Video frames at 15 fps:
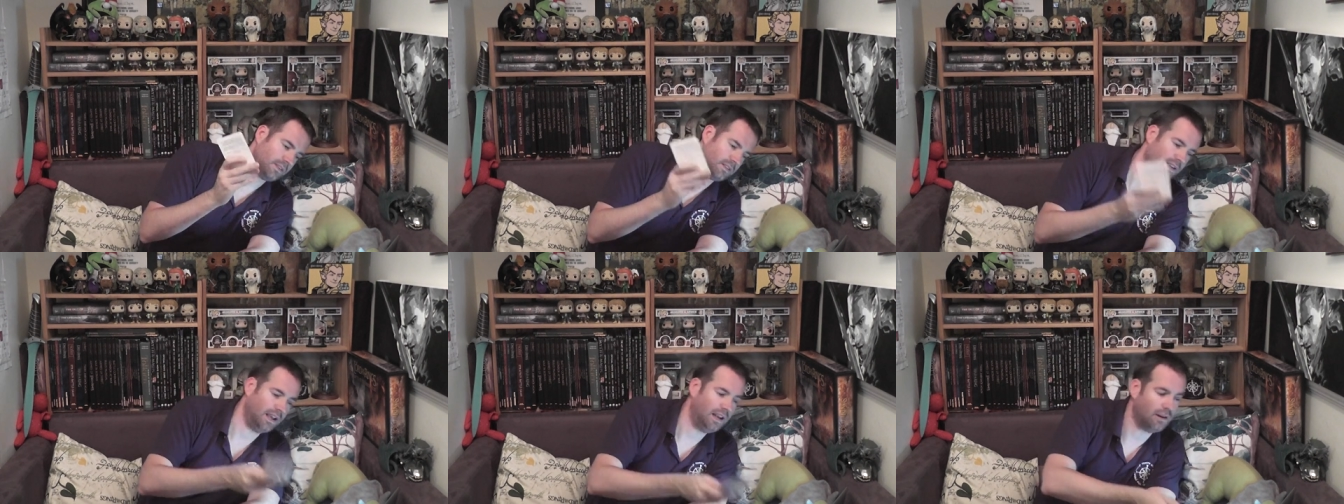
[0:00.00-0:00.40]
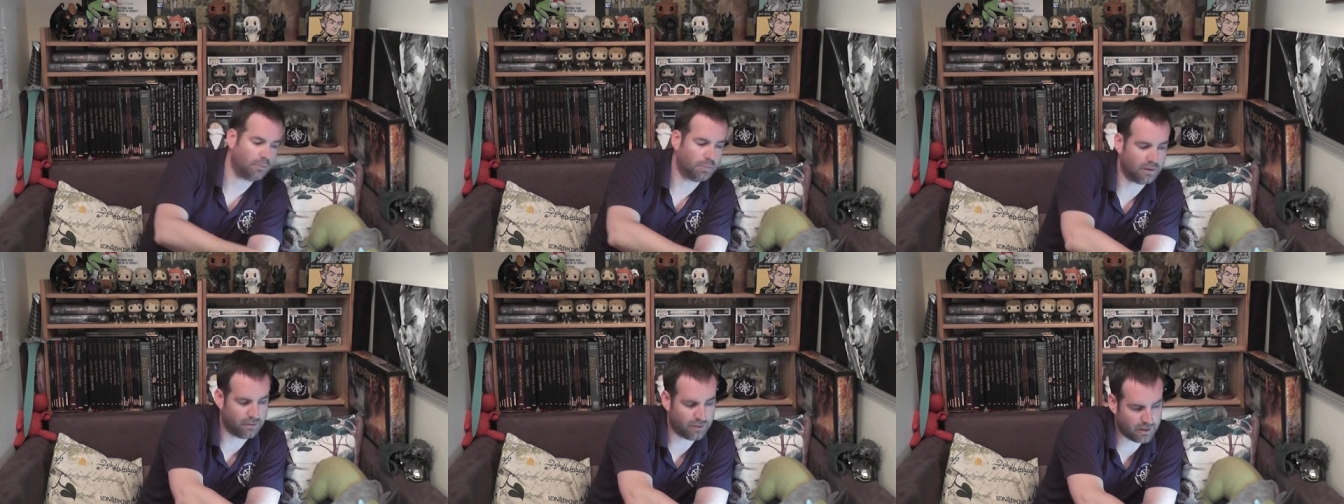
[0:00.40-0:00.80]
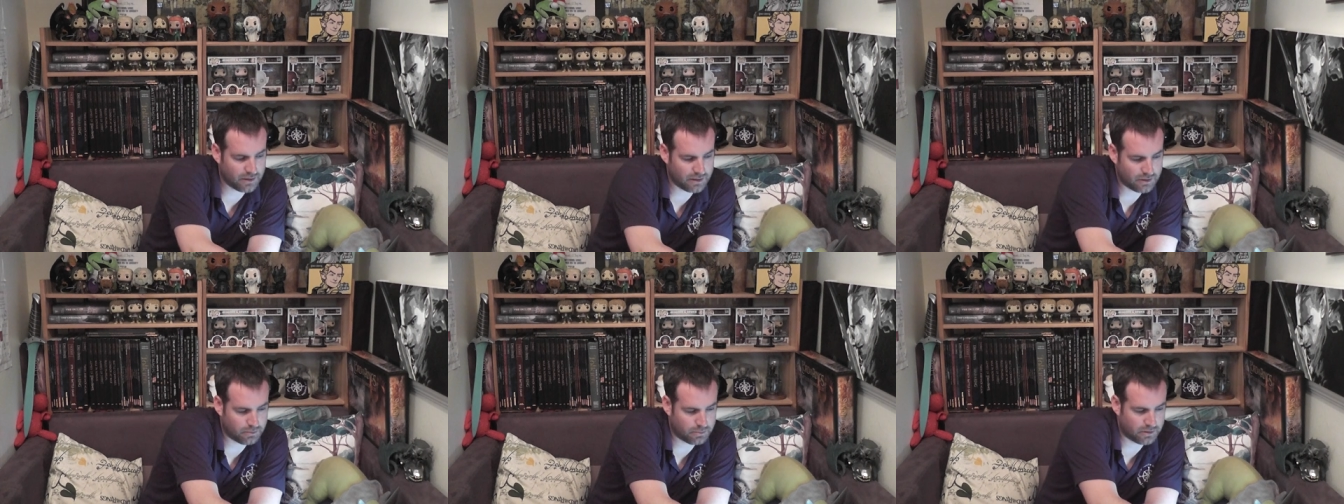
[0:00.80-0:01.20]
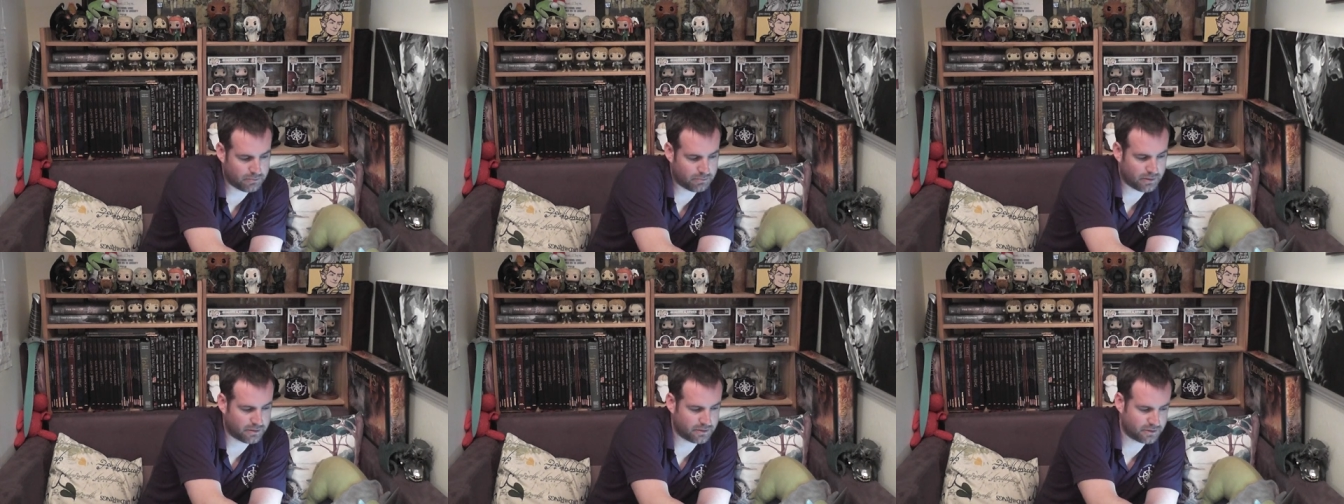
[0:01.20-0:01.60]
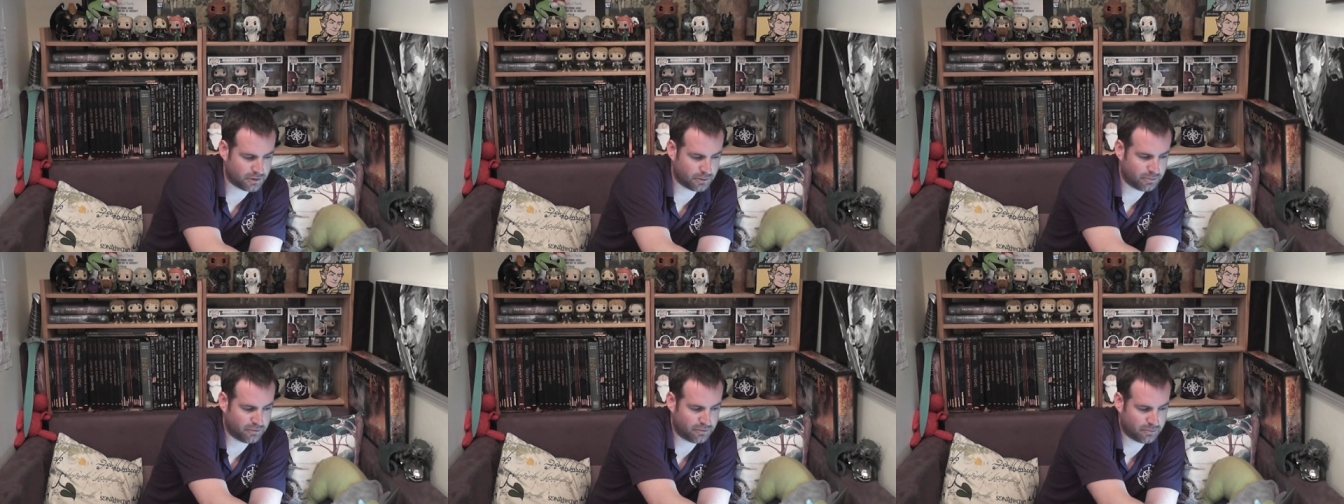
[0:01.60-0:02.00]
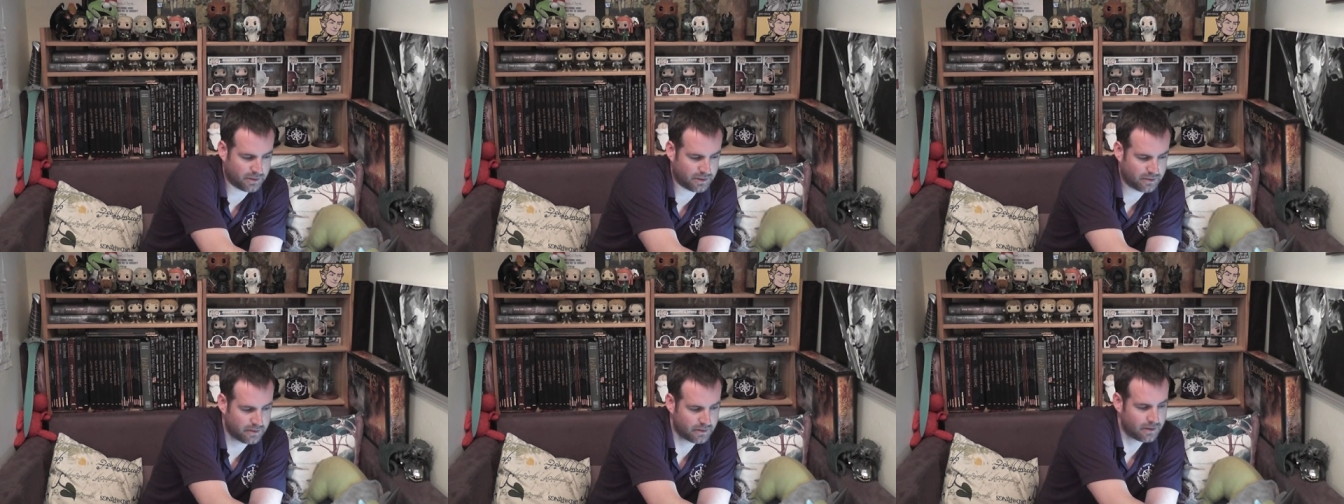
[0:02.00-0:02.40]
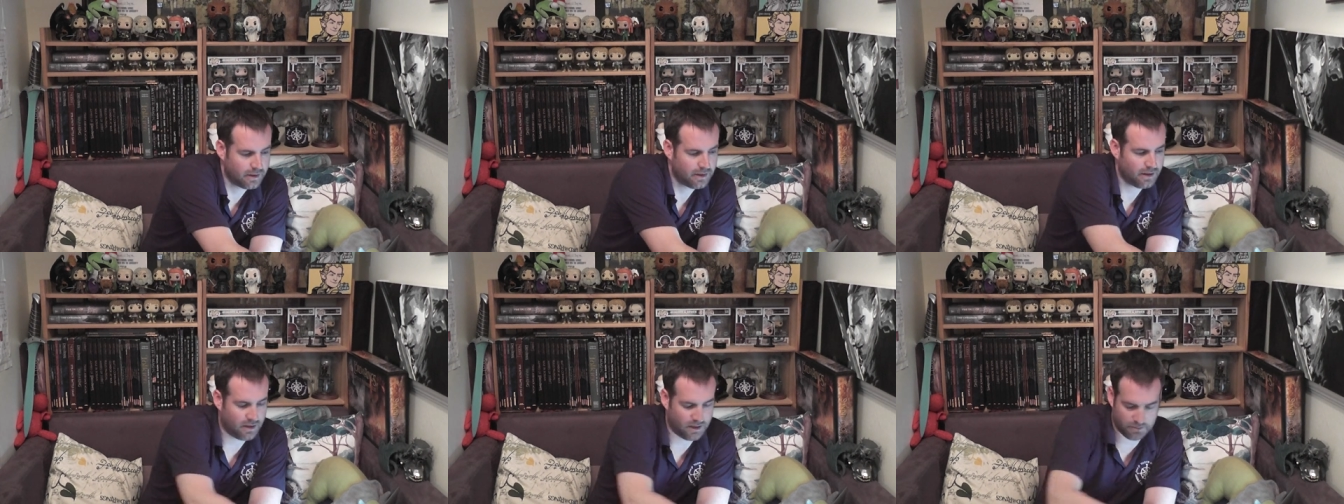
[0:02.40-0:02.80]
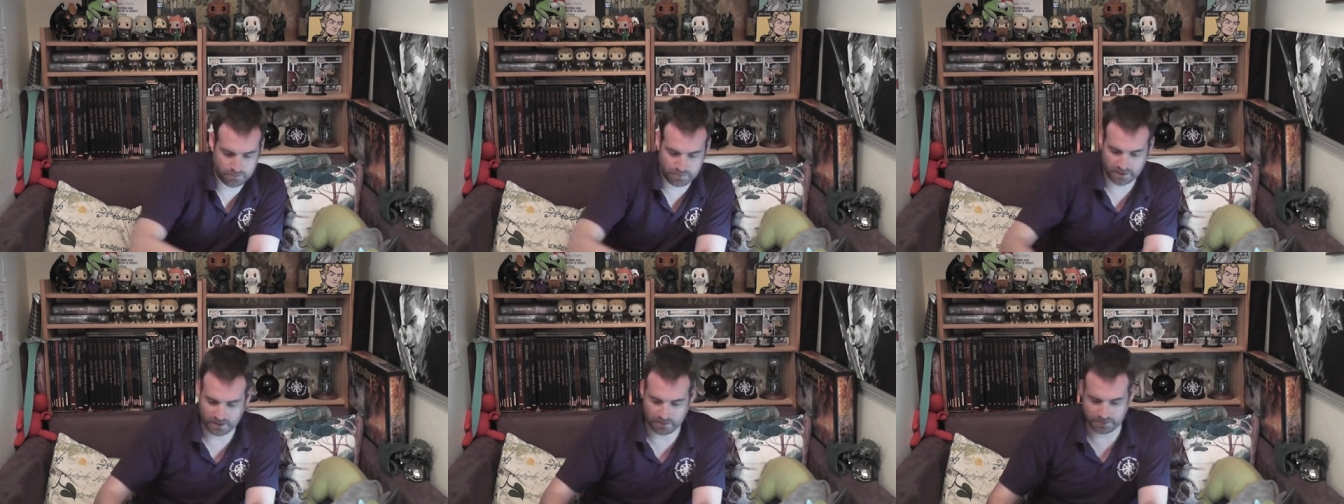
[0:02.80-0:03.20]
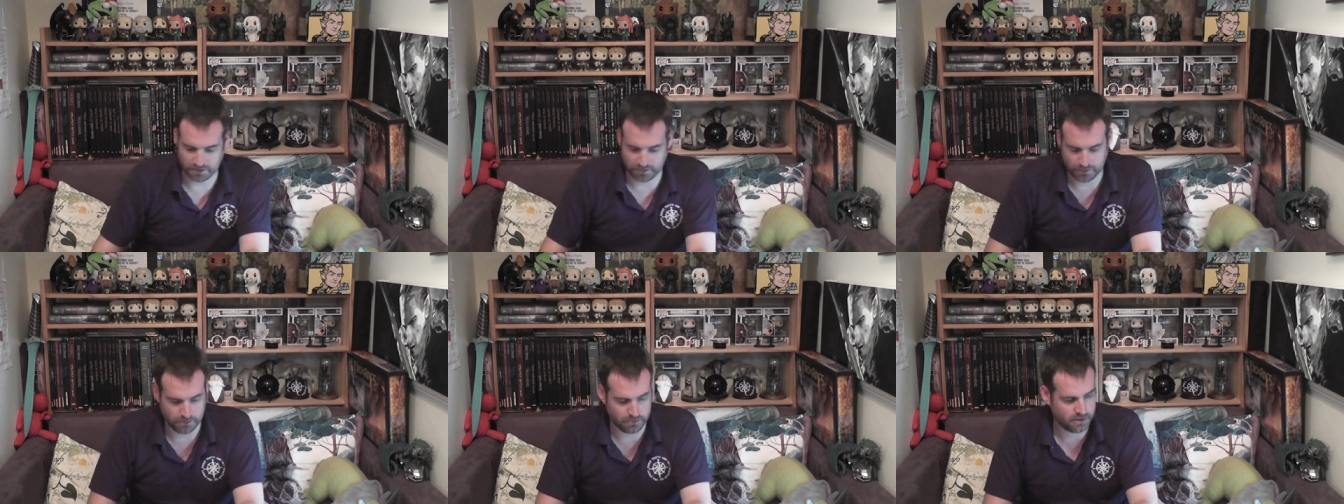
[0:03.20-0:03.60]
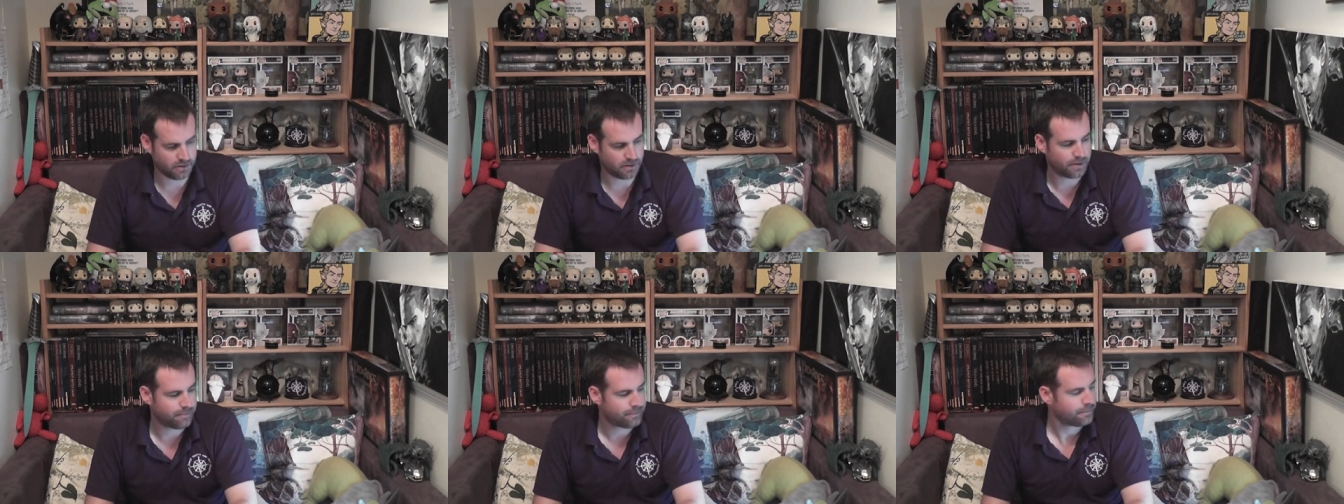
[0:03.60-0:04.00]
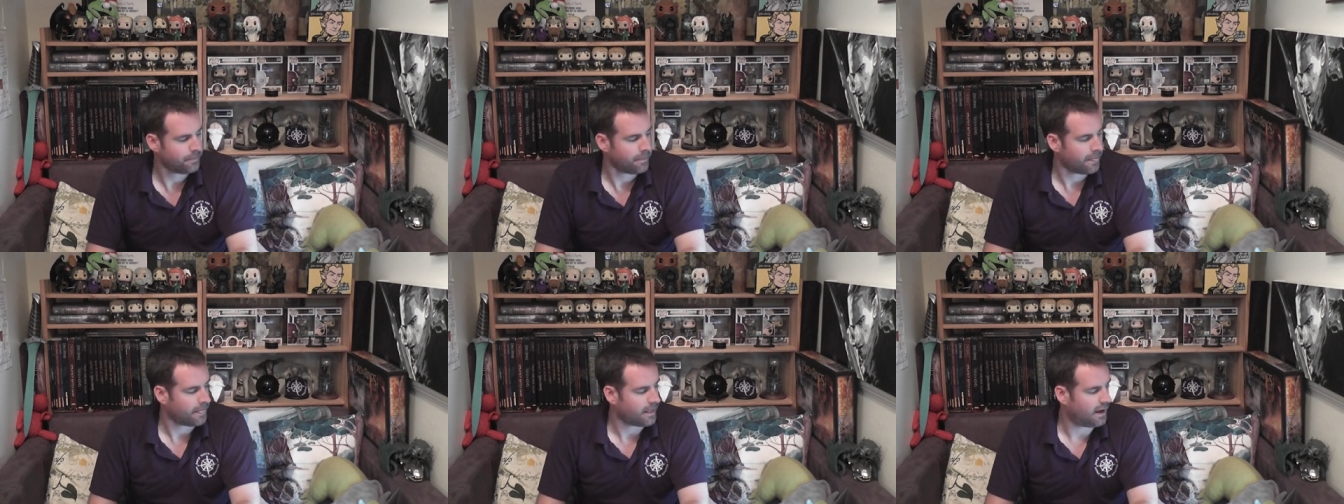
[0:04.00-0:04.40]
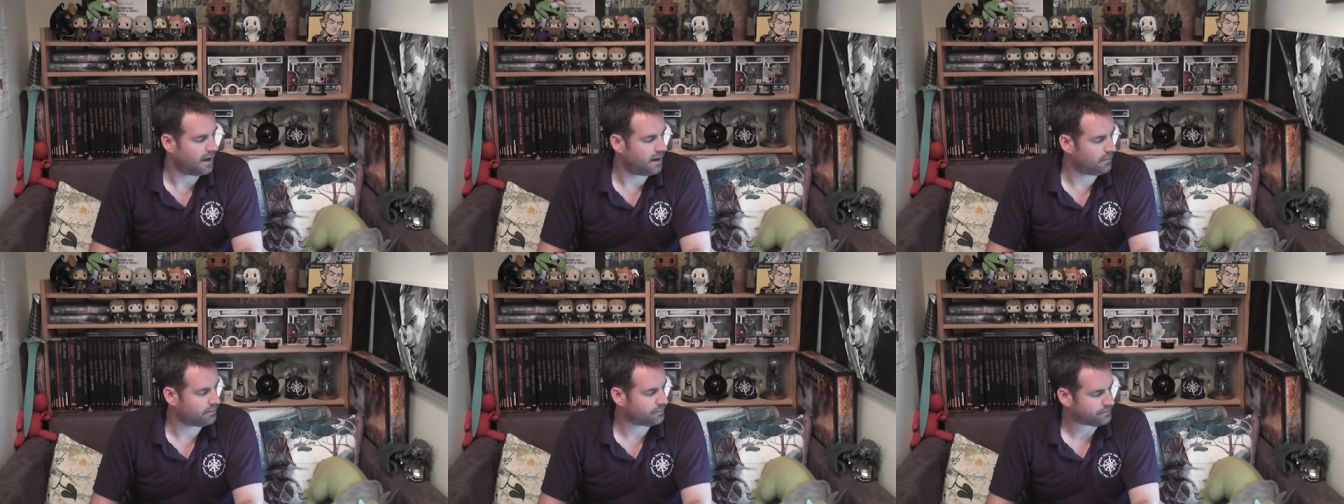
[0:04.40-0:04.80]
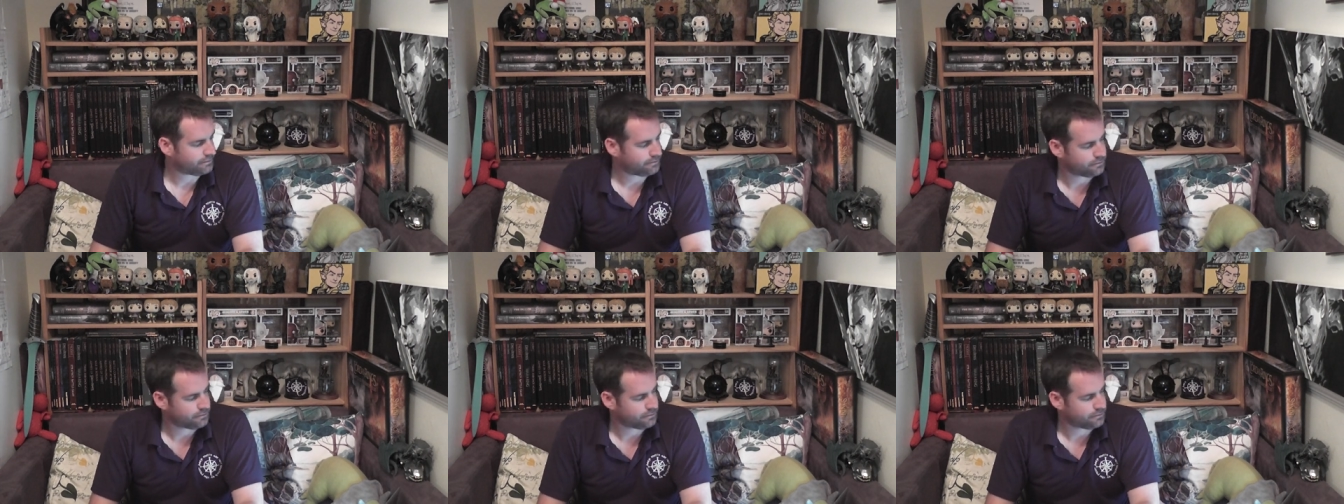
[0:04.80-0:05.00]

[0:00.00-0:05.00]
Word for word: So yeah, a little bit of a, a little bit of bonus shopping for me, um, picking up Tom Bombadil there. Um,